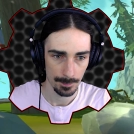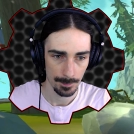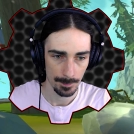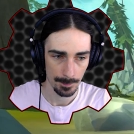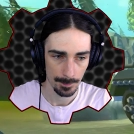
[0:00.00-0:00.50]

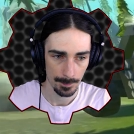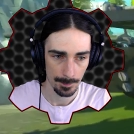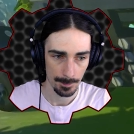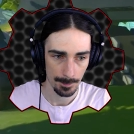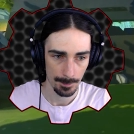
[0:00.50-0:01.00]

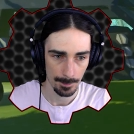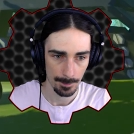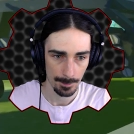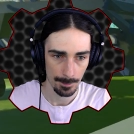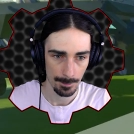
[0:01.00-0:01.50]

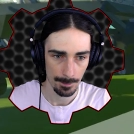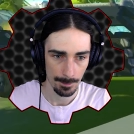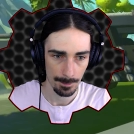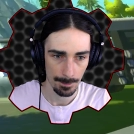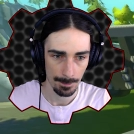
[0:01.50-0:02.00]

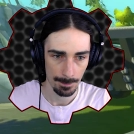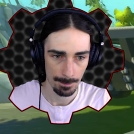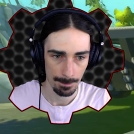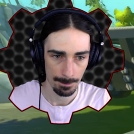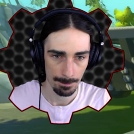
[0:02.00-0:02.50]

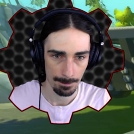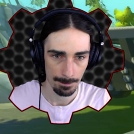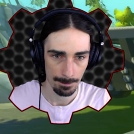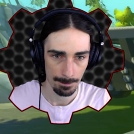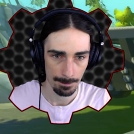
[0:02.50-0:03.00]

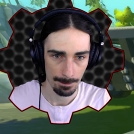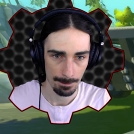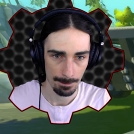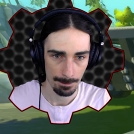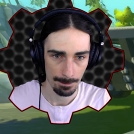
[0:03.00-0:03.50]

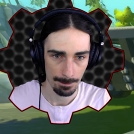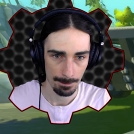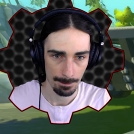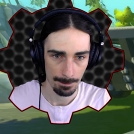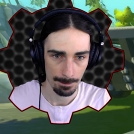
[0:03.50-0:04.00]

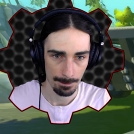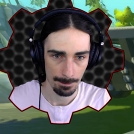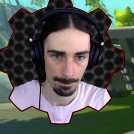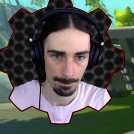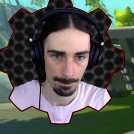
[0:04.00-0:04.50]

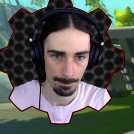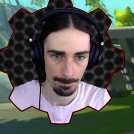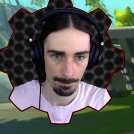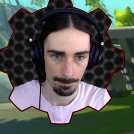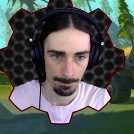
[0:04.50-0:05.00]

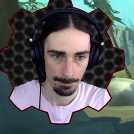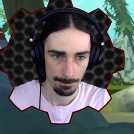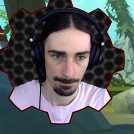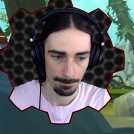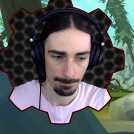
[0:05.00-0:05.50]

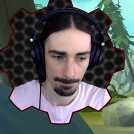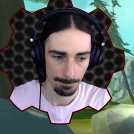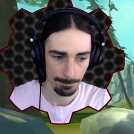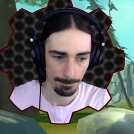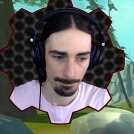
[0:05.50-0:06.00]

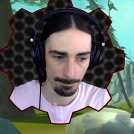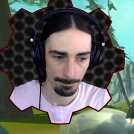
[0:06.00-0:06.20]
(silence)